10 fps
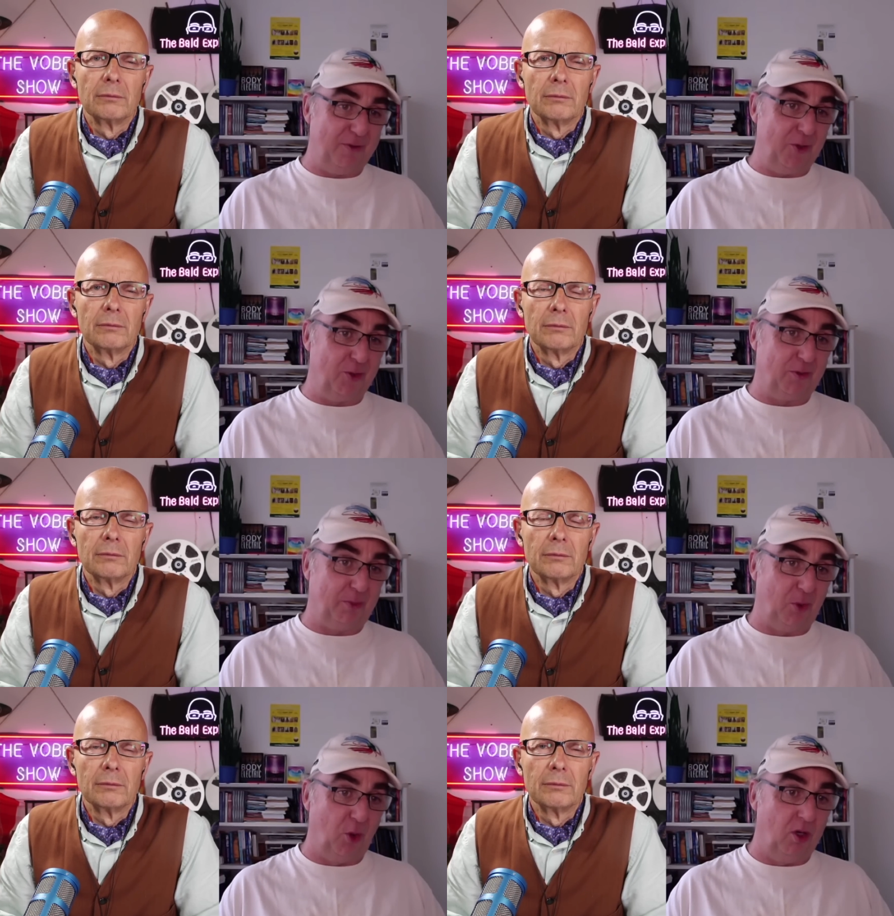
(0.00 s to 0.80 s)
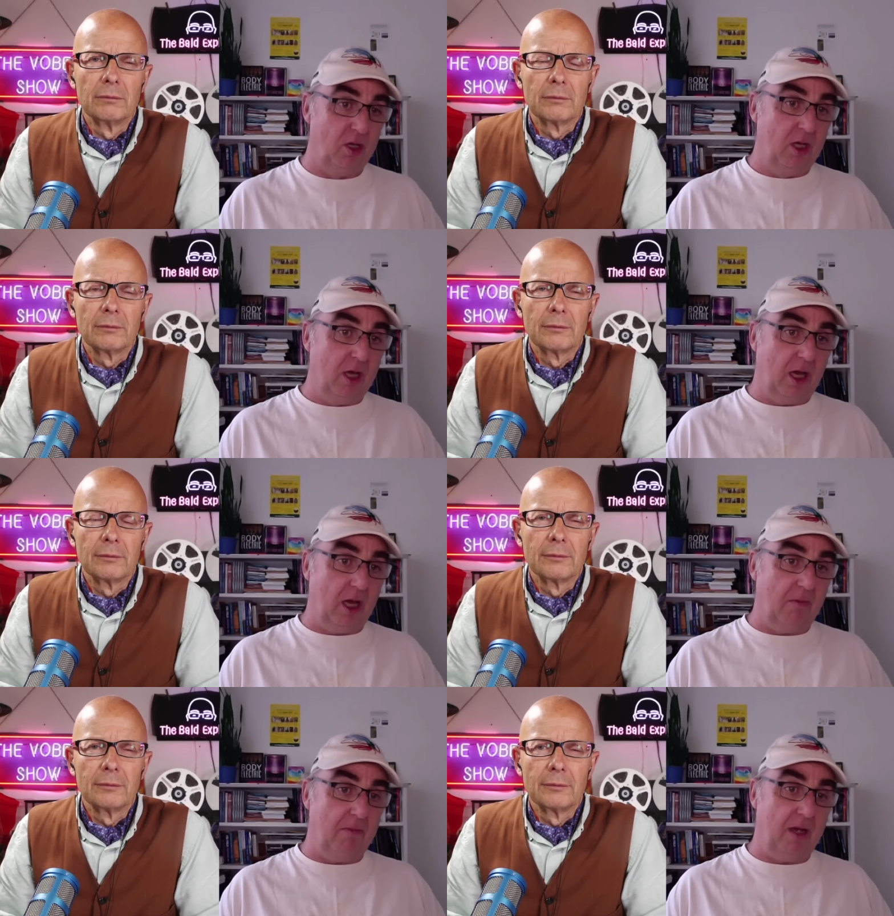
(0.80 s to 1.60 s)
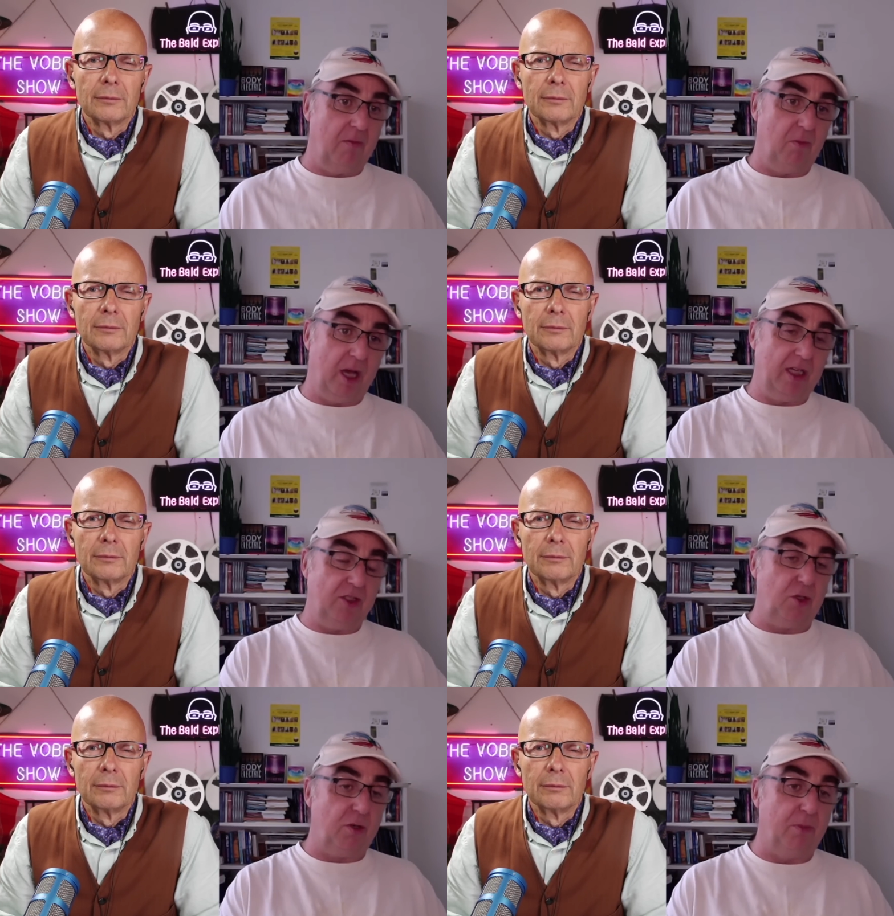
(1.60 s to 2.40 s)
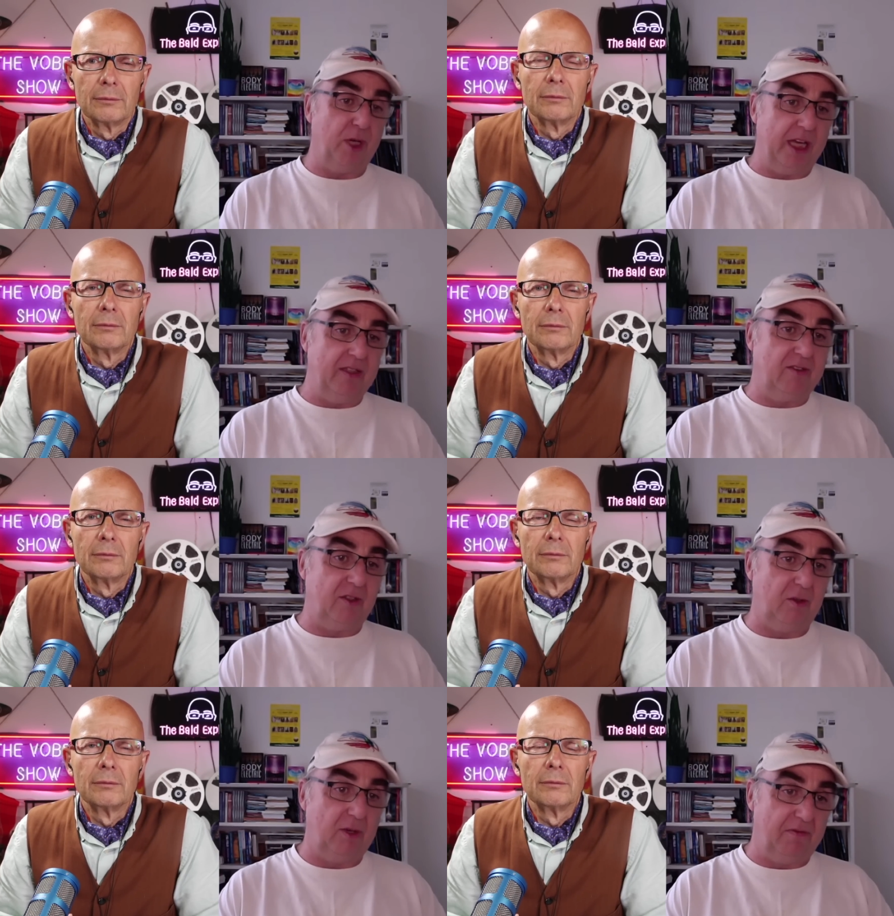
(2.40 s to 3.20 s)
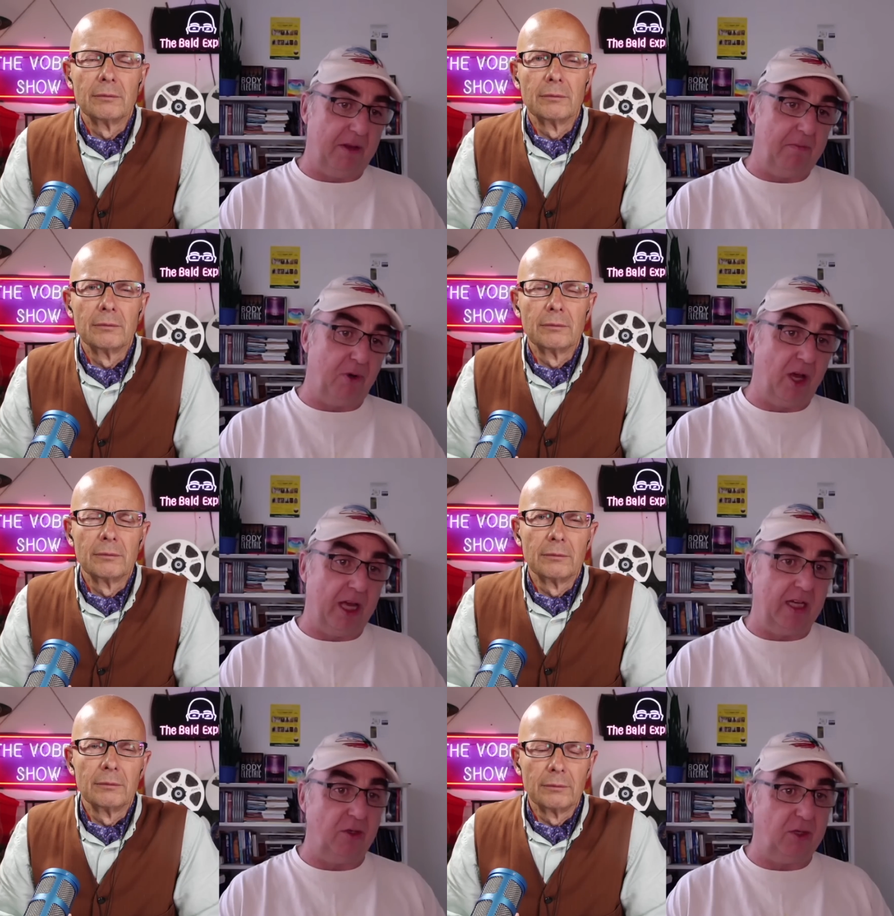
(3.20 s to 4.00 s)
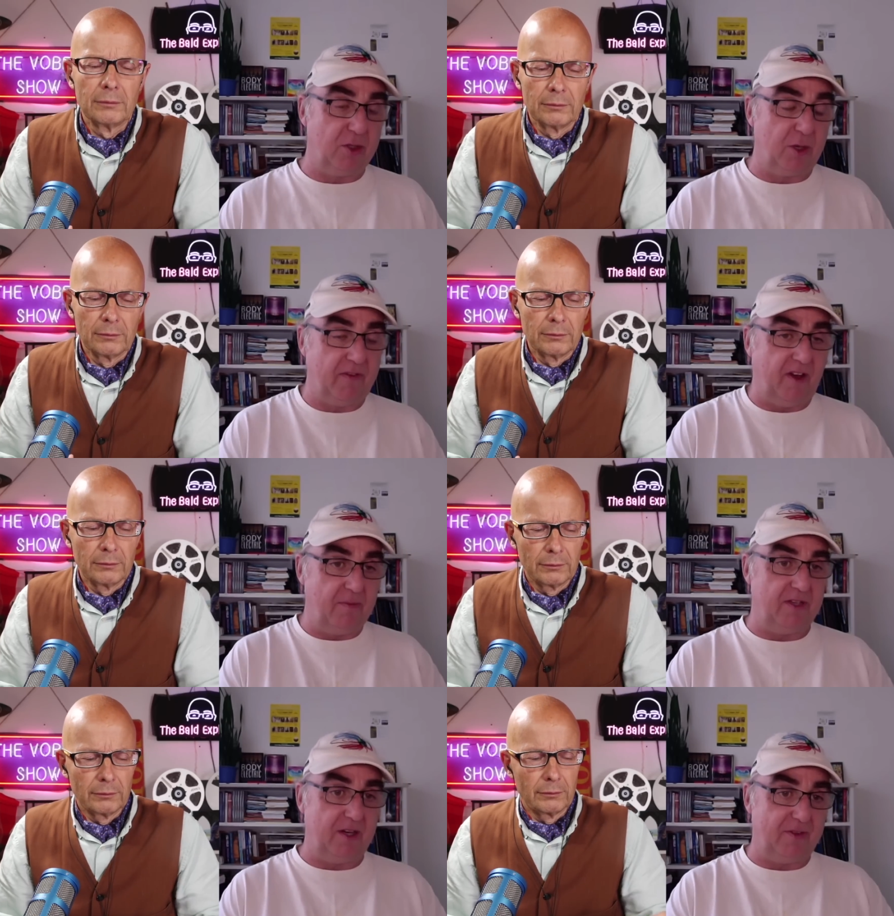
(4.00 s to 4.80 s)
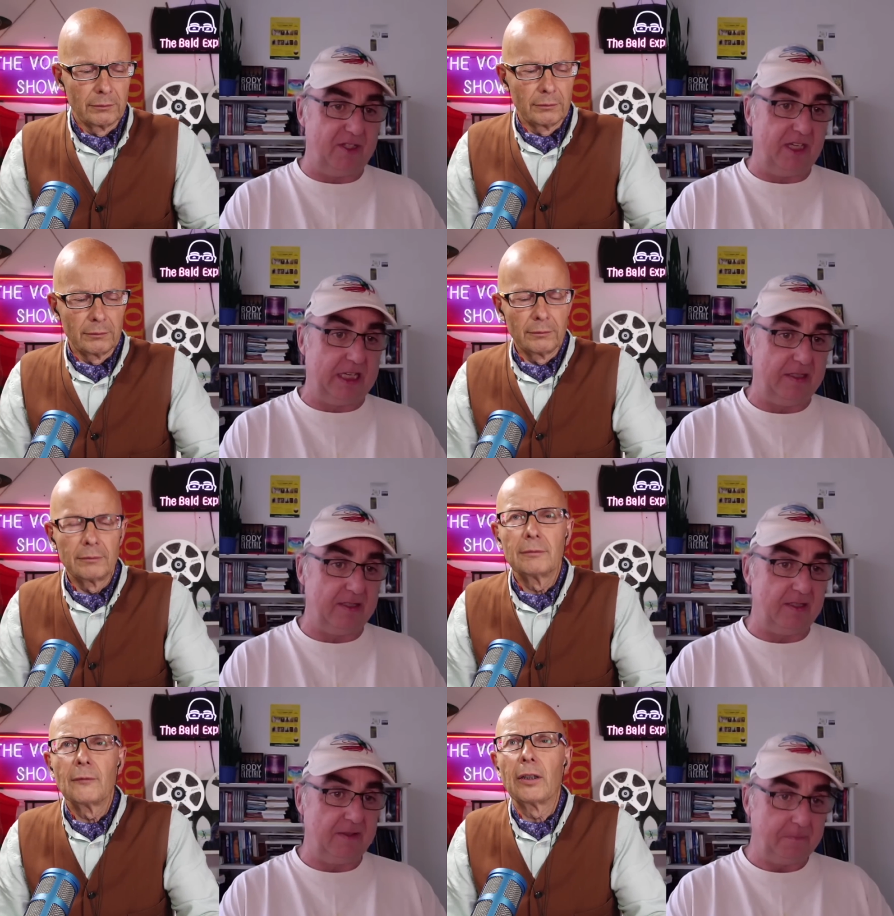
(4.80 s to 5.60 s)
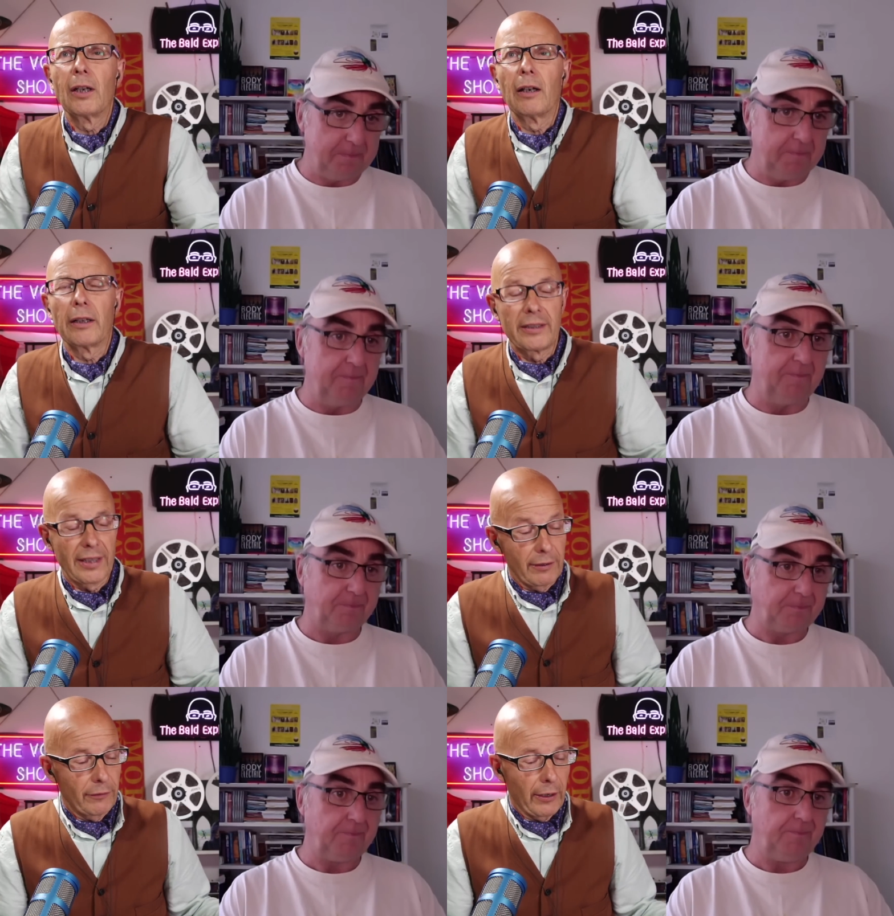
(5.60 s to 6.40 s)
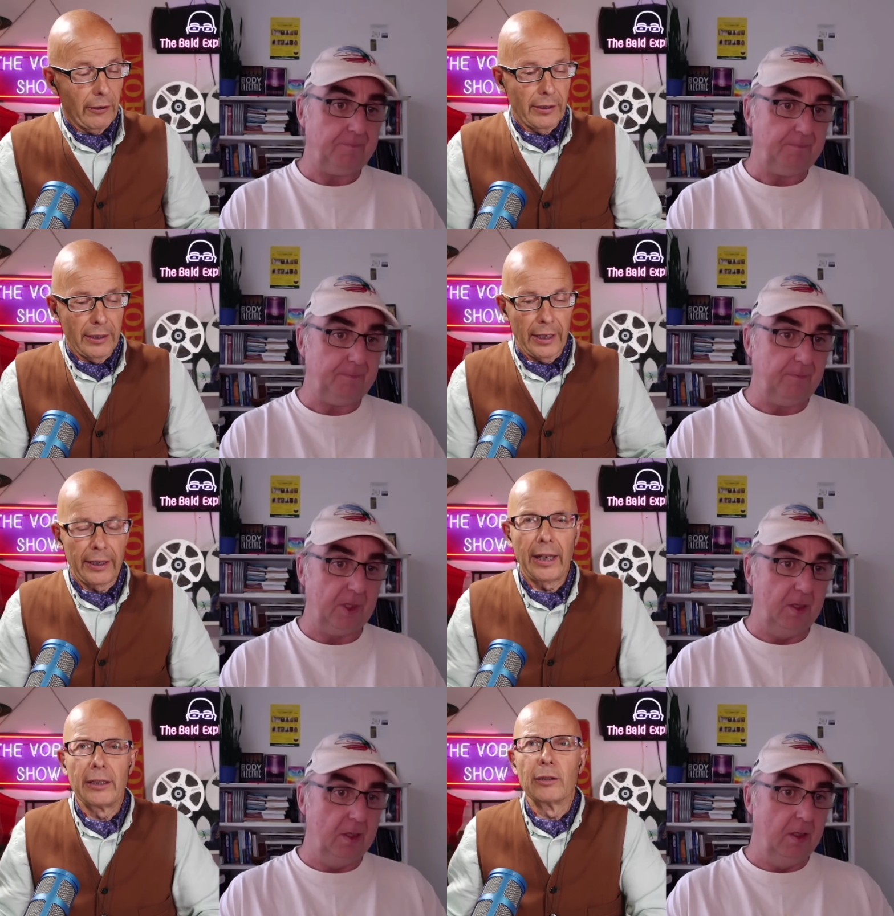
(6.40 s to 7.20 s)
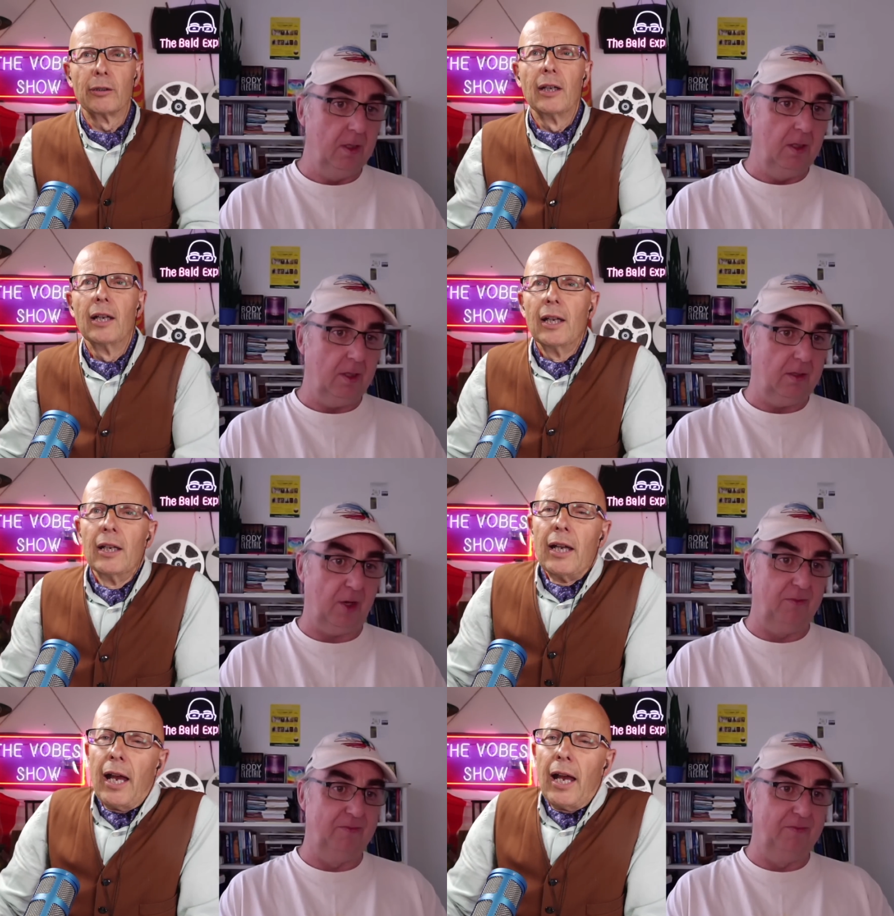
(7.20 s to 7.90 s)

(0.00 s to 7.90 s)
Speaker 1: for your support. Um, um, and you can put it into Eventbrite, and you'll get 25% off the tickets.
Speaker 2: You can't go say fairer than that, can you? No.